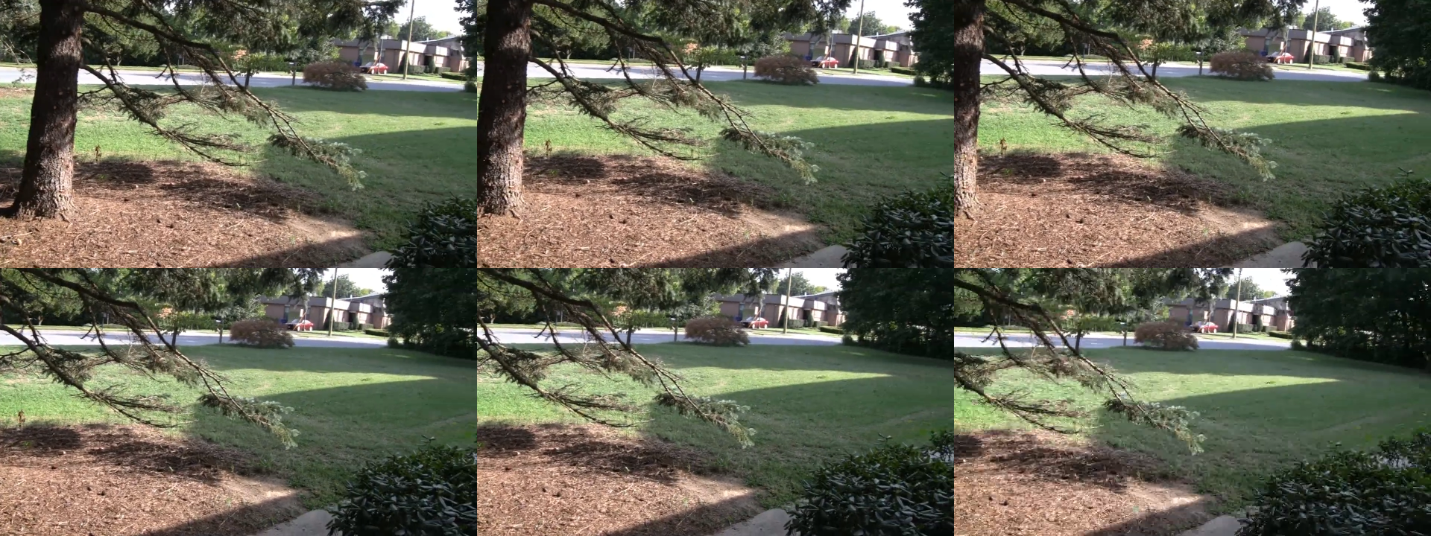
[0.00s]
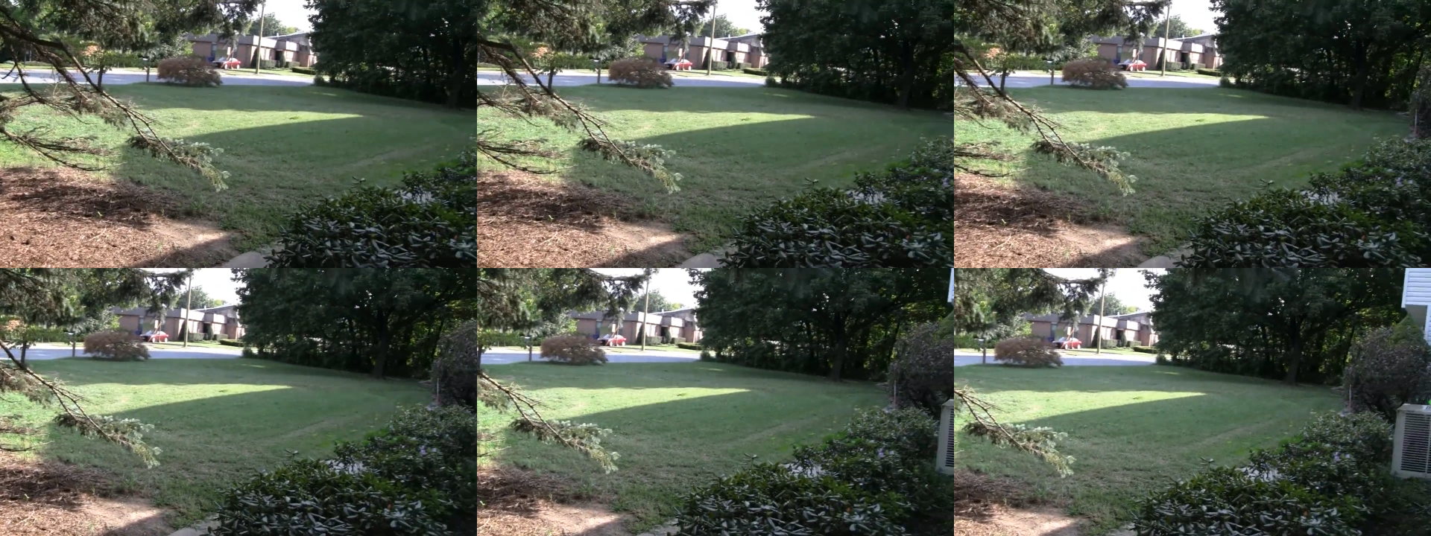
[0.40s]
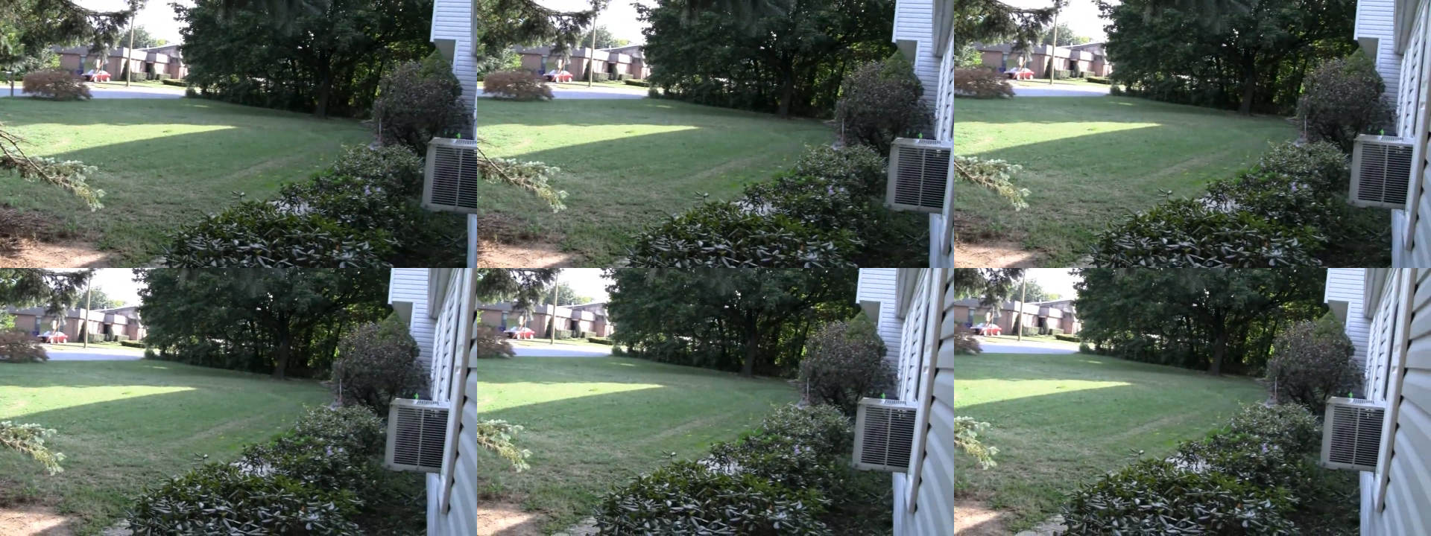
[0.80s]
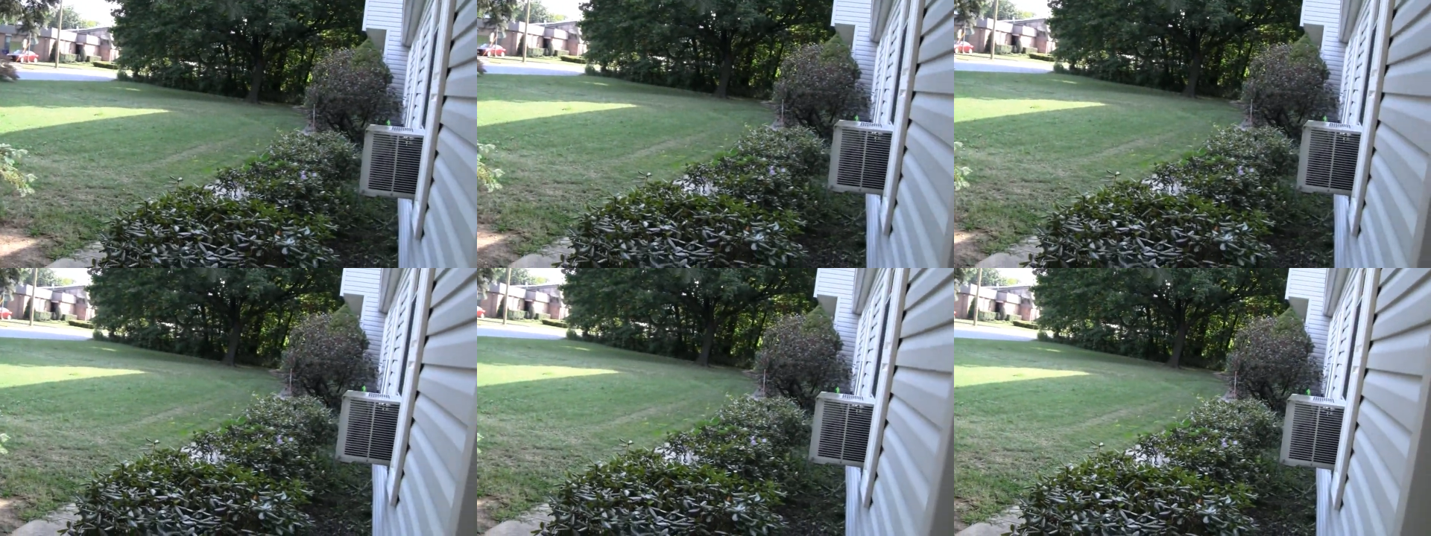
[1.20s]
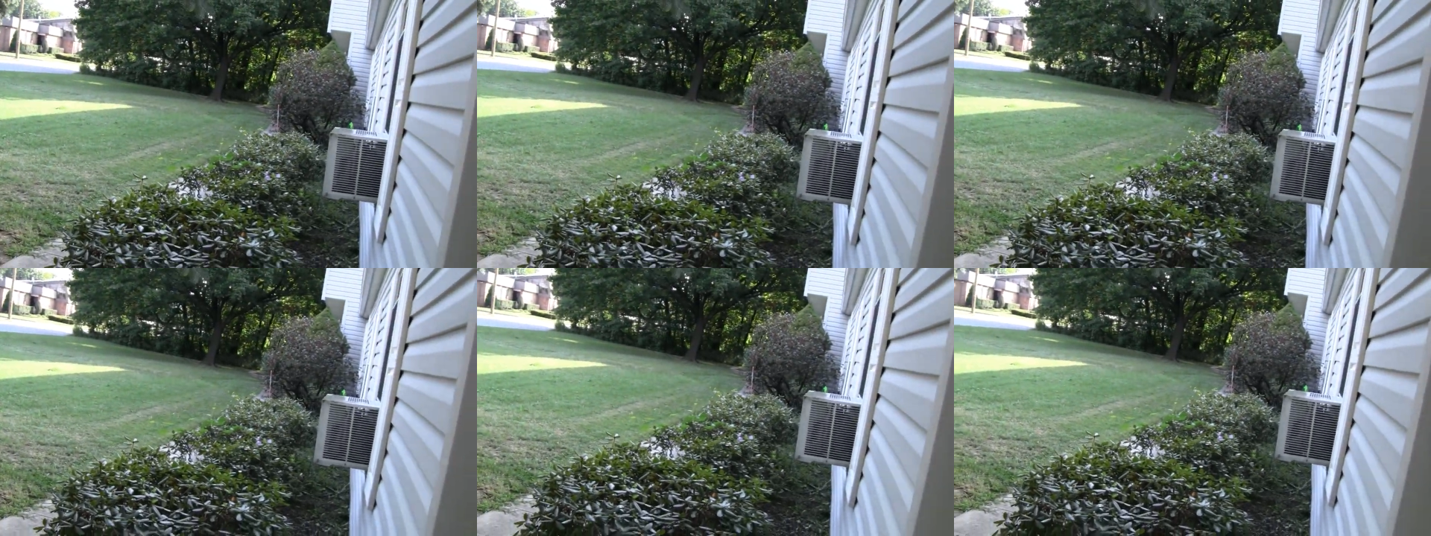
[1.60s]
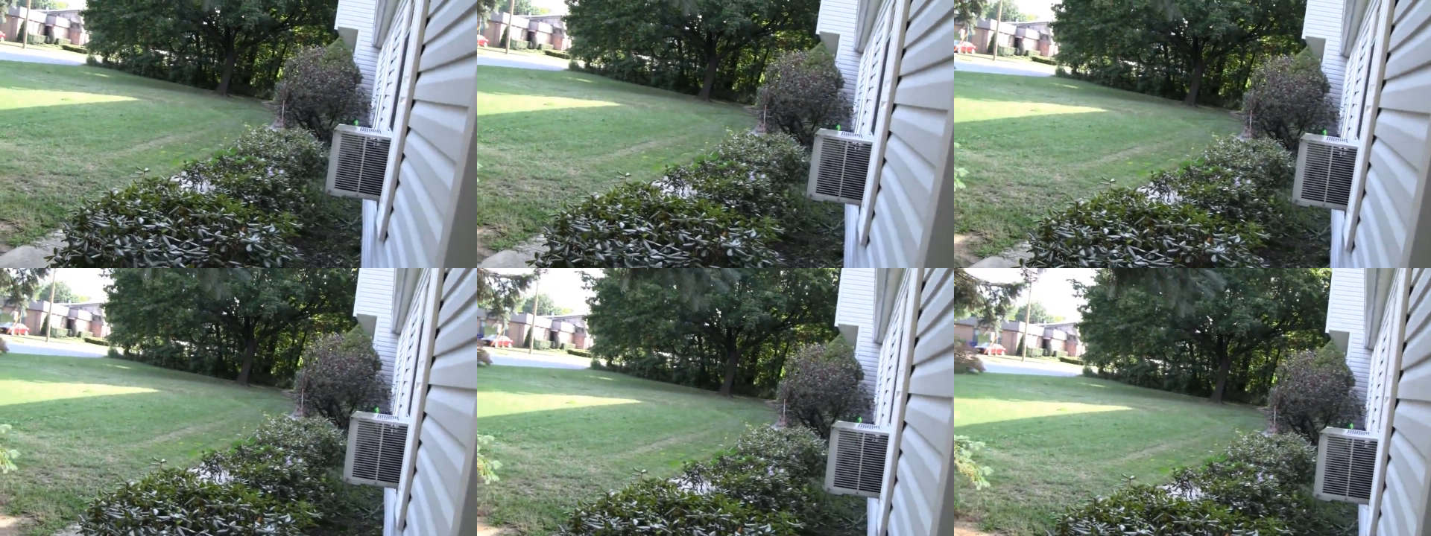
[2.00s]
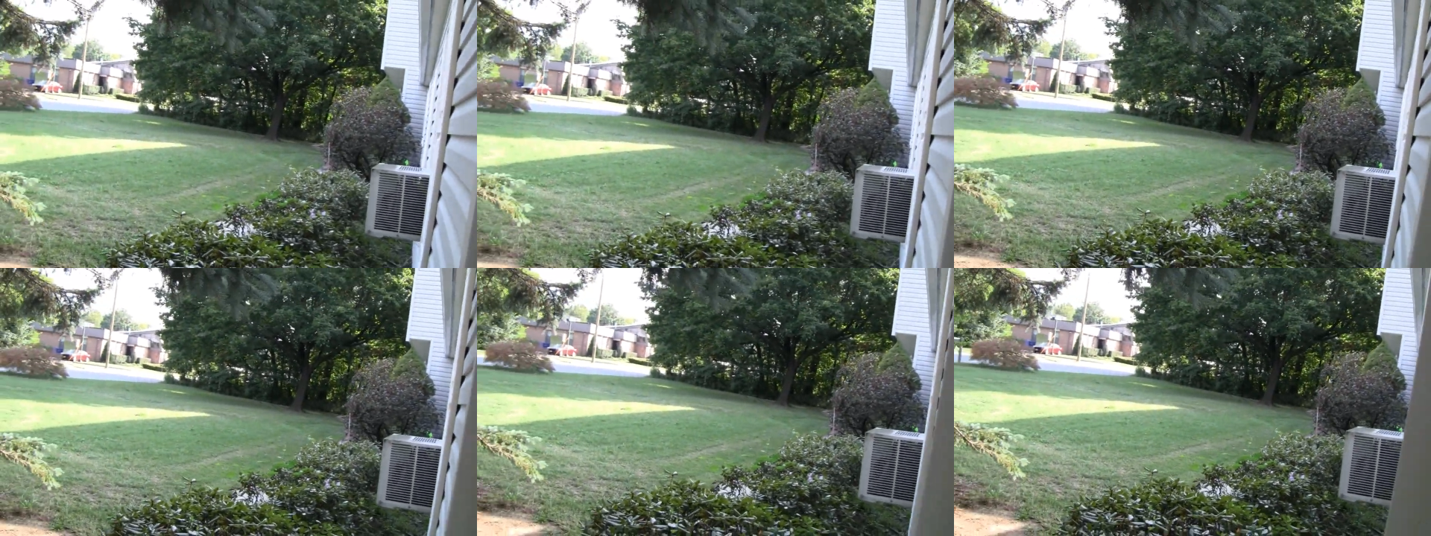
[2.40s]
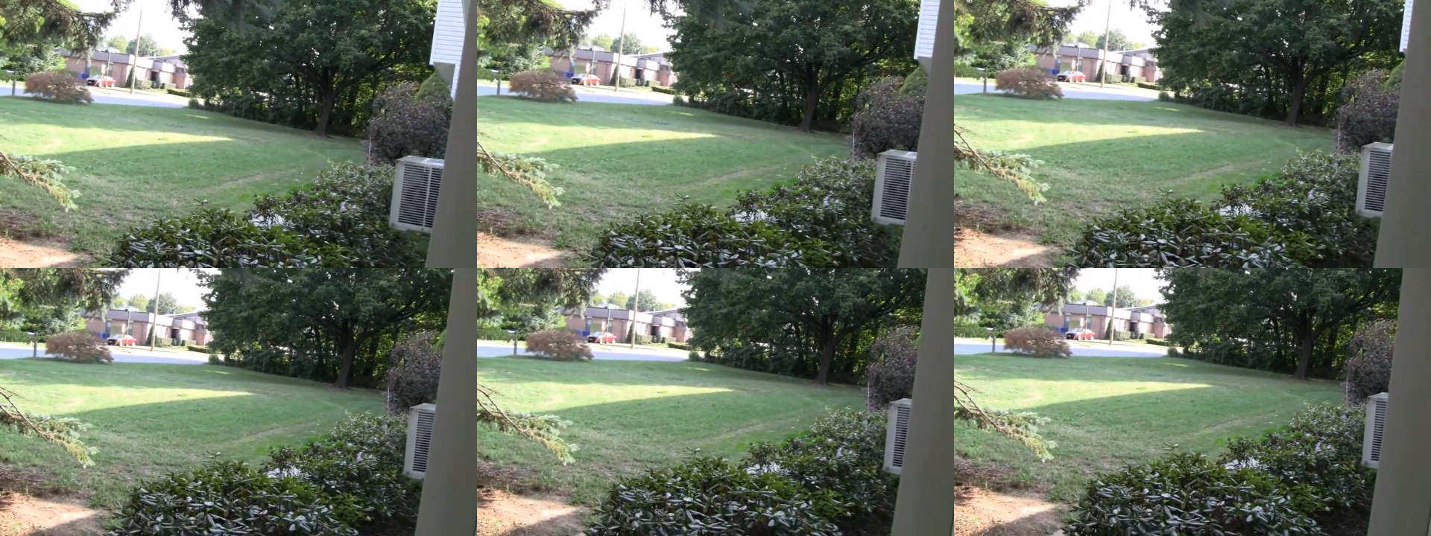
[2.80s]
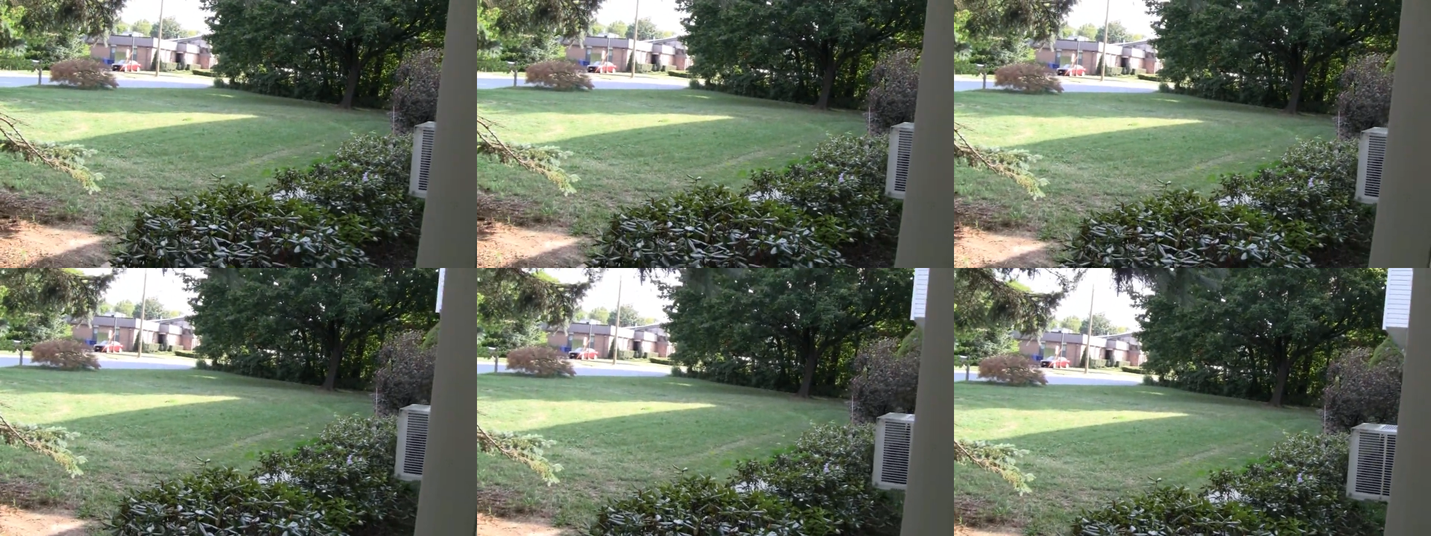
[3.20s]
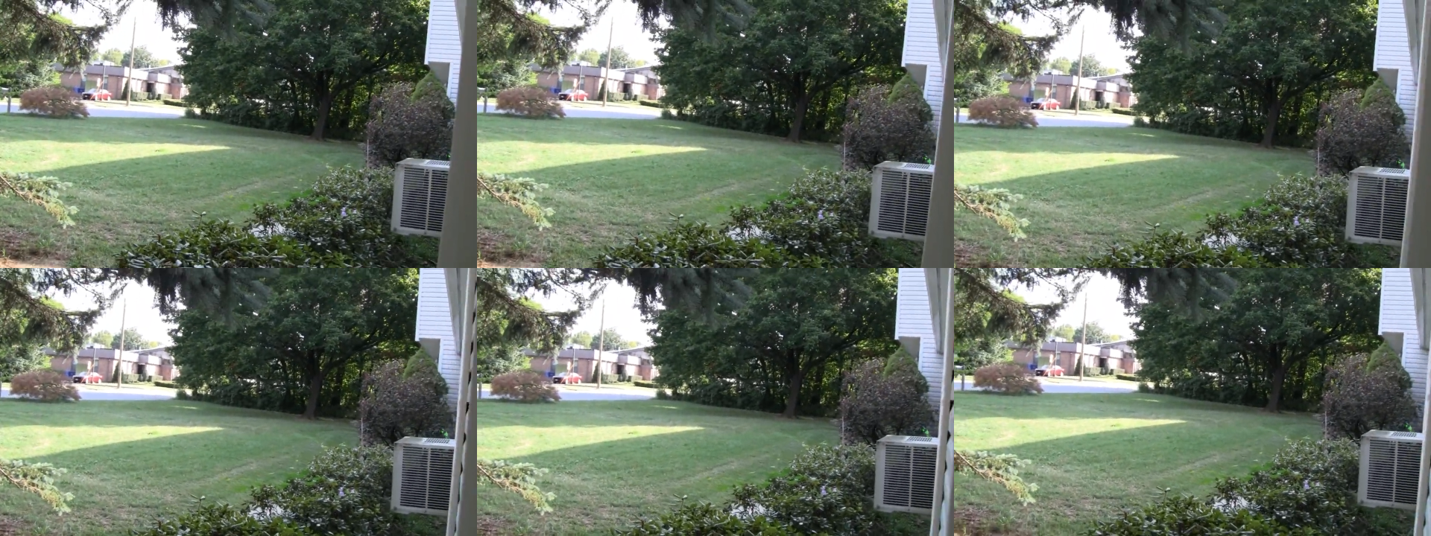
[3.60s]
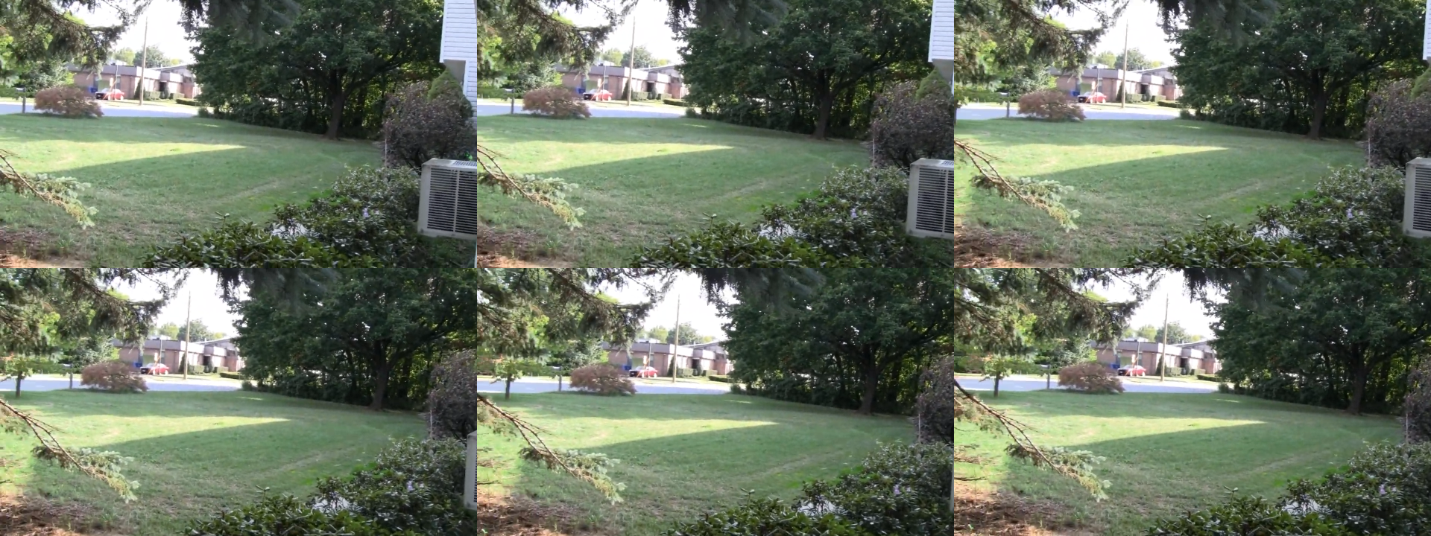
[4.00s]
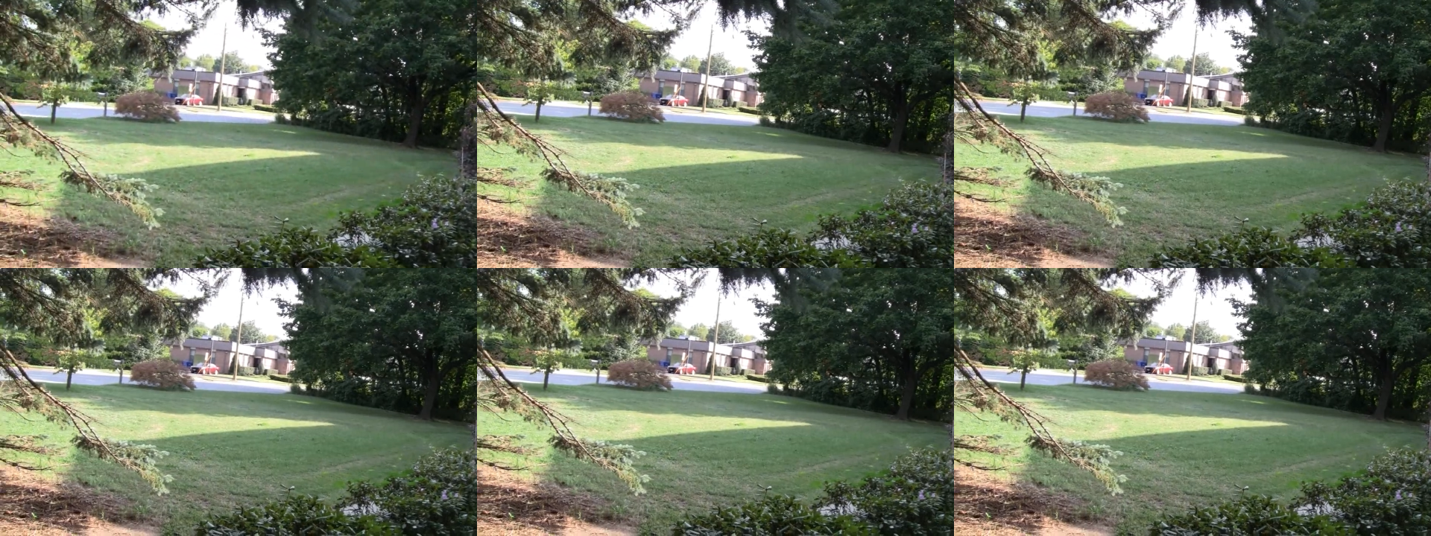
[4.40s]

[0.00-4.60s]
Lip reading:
[unreadable: no face in view]